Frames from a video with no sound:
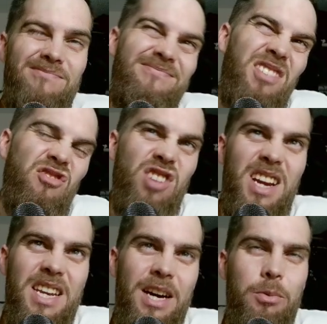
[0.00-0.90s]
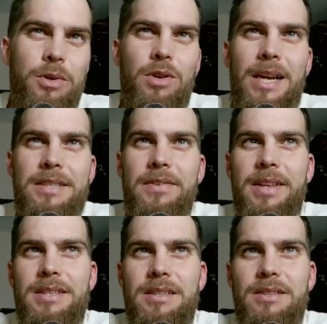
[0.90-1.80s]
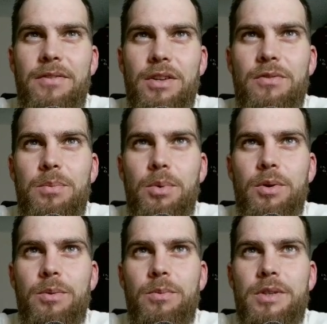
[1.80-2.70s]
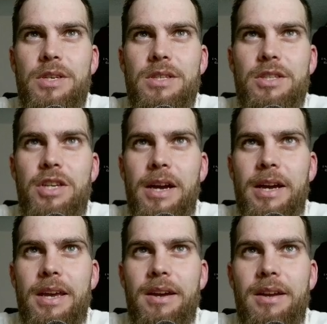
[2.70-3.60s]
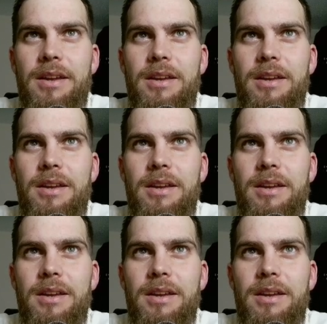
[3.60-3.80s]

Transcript: Not really. I wouldn't classify this as advanced pawn. We're just checking.